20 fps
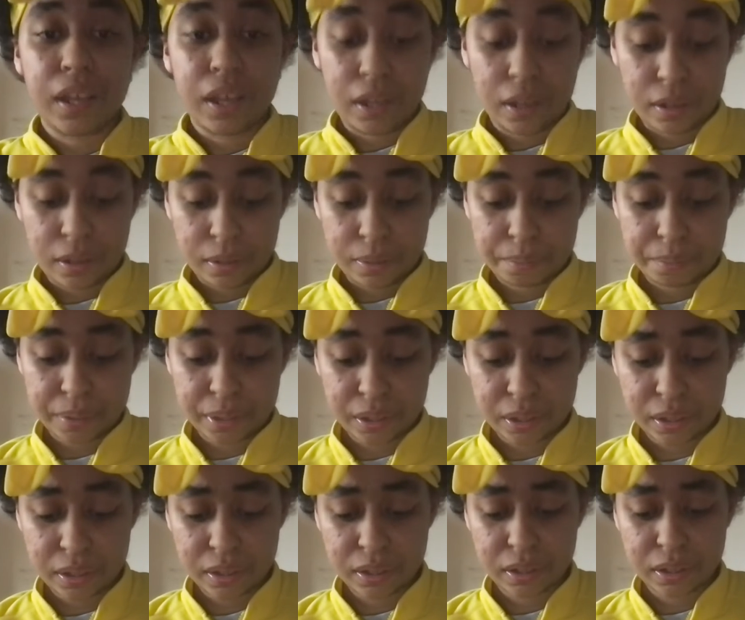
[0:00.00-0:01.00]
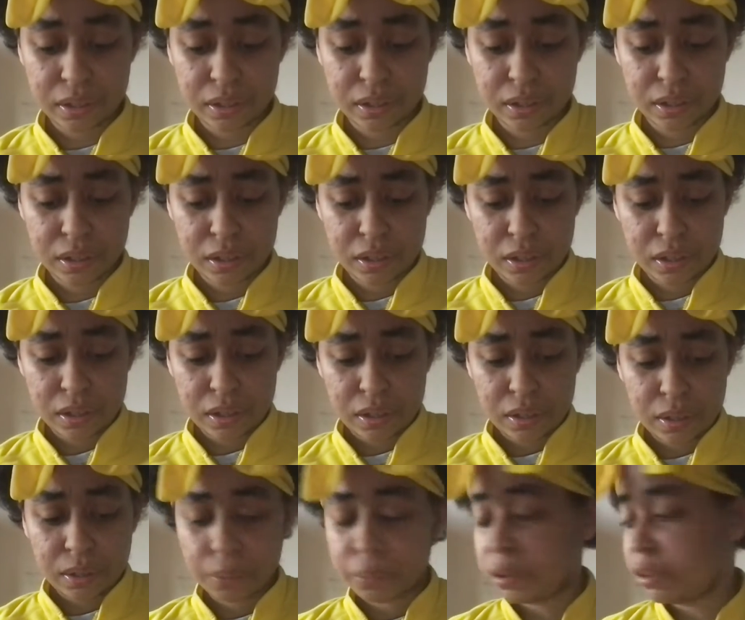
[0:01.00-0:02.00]
Um,
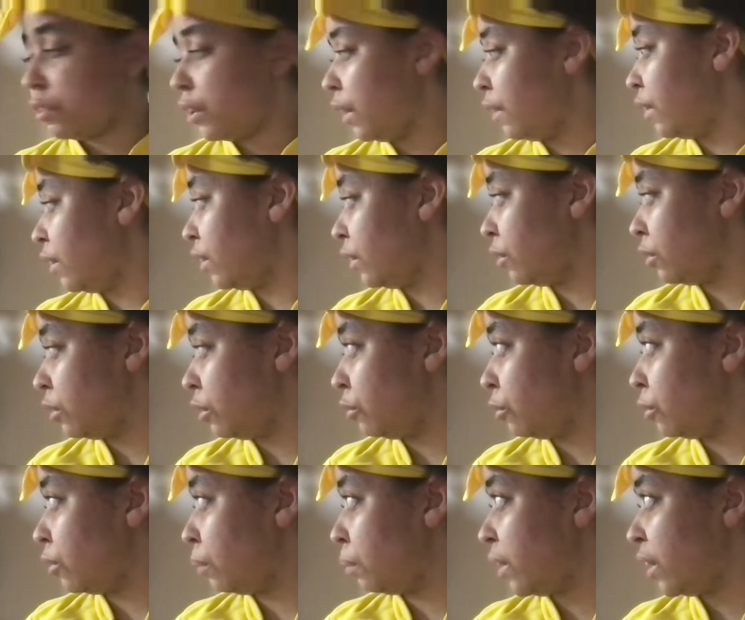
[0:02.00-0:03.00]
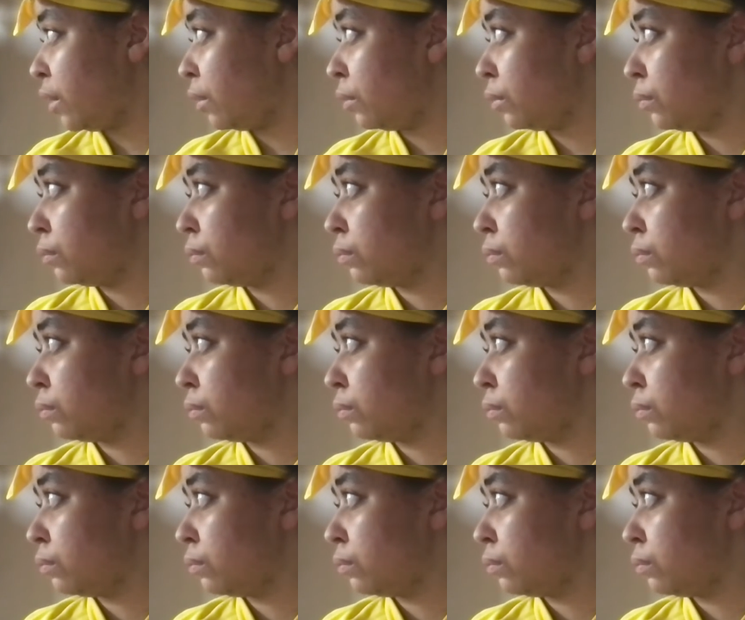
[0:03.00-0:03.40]
was there anything else to talk about?